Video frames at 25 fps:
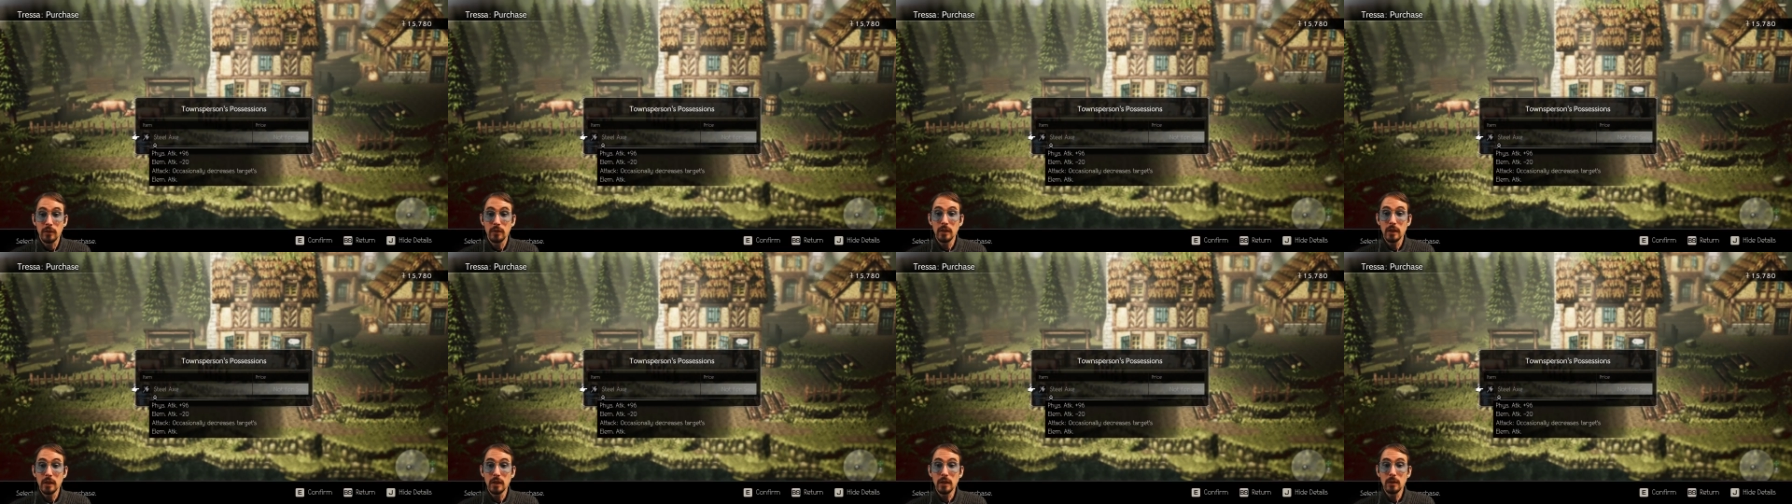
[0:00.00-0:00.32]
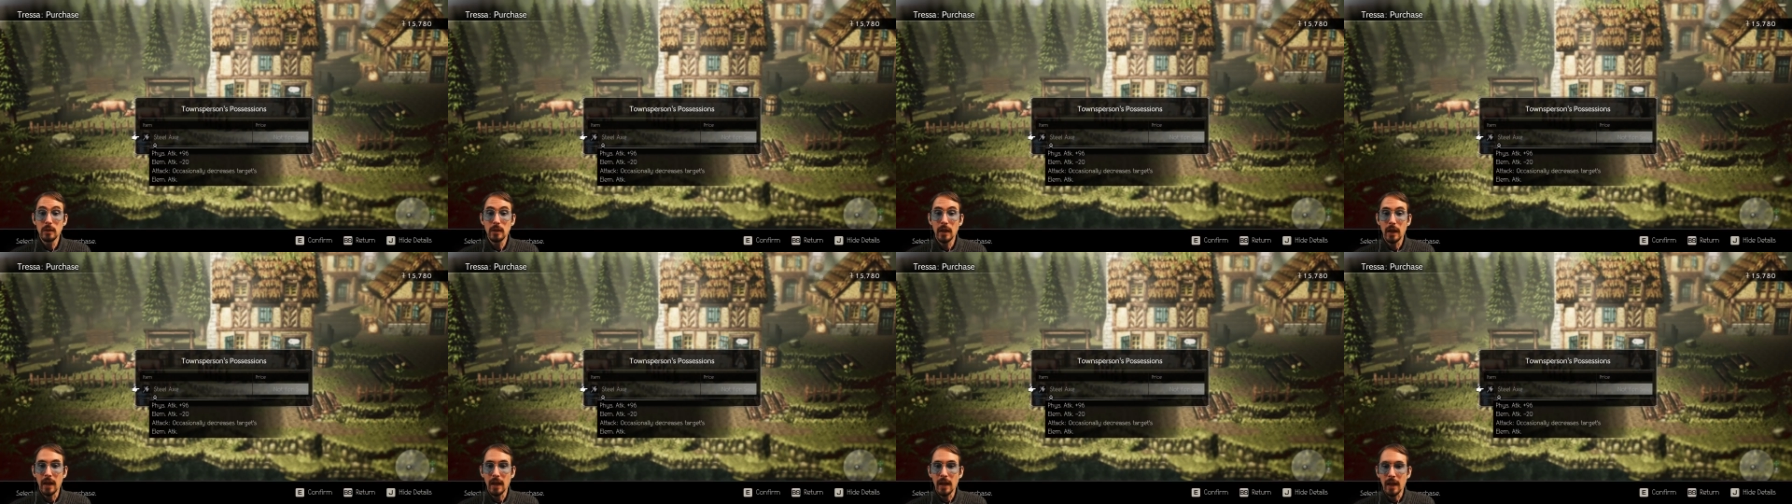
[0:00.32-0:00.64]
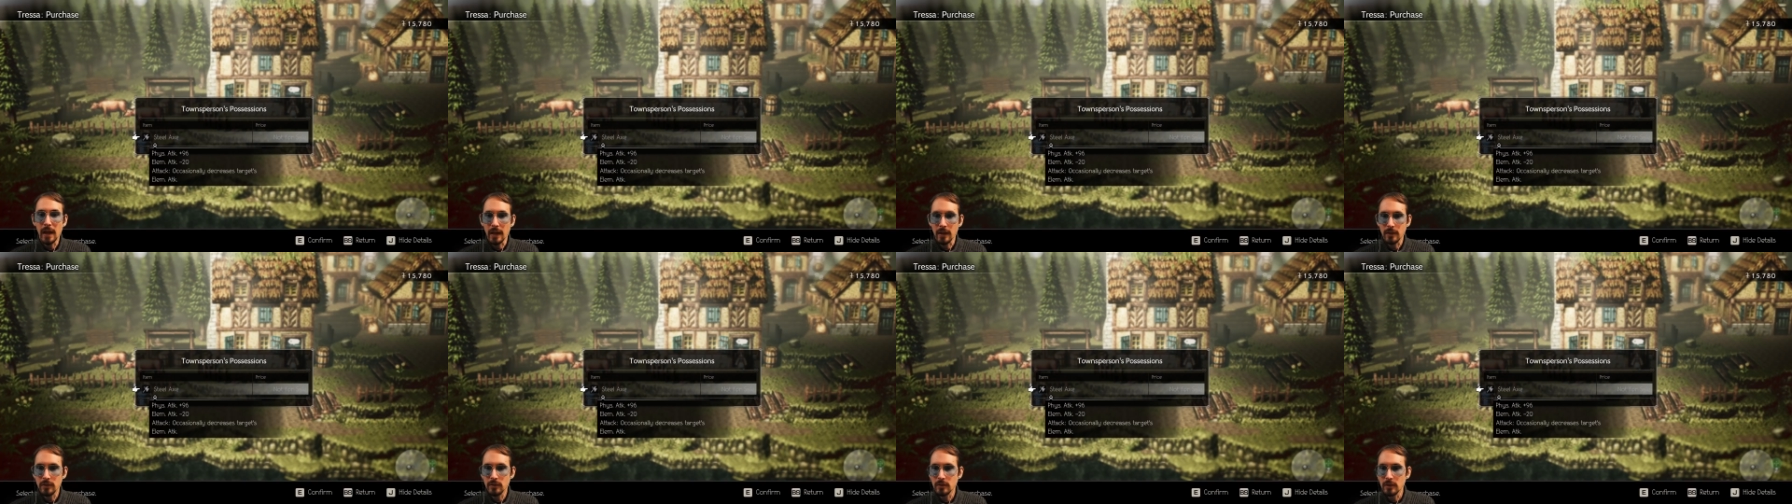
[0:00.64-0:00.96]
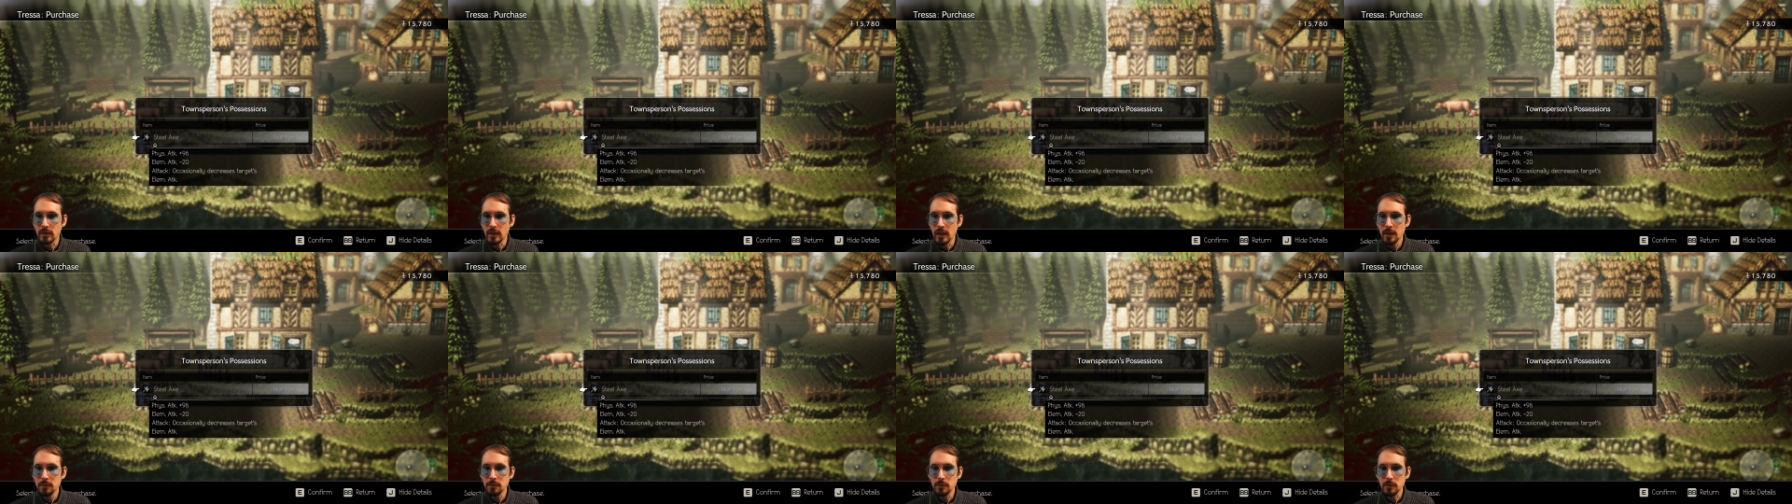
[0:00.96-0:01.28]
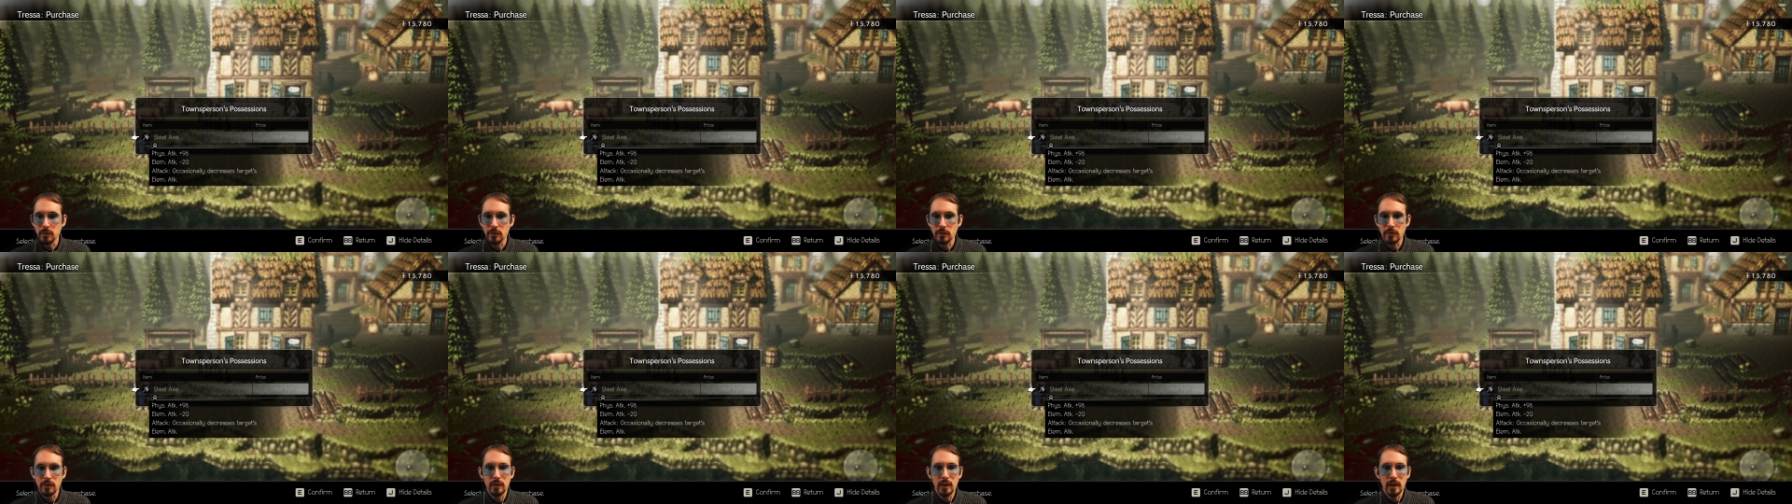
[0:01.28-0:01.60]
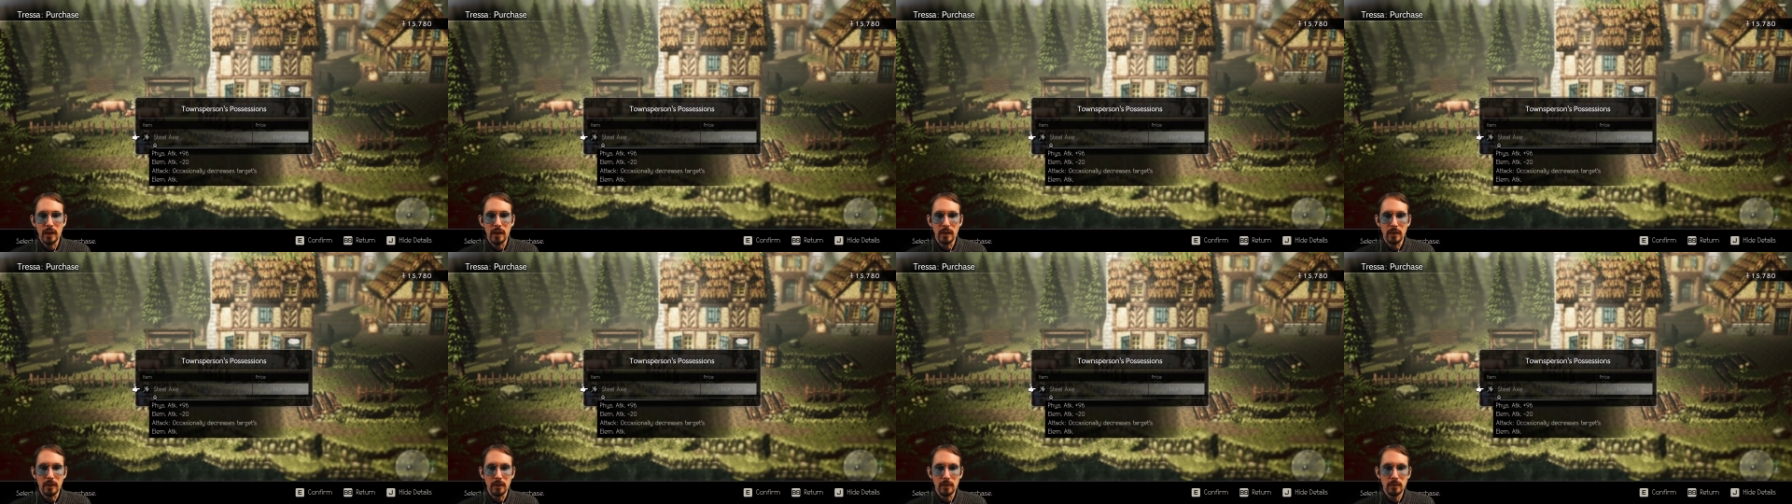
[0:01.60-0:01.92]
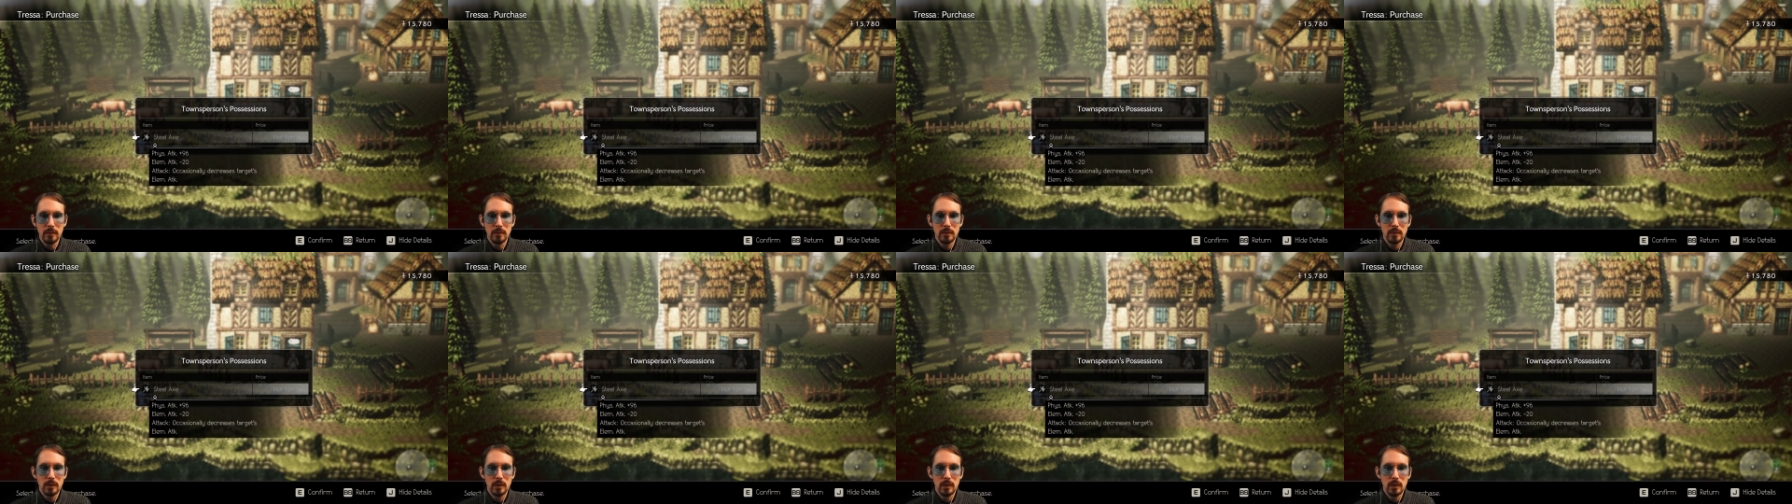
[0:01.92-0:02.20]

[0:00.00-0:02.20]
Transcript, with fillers: steel axe, not for sale.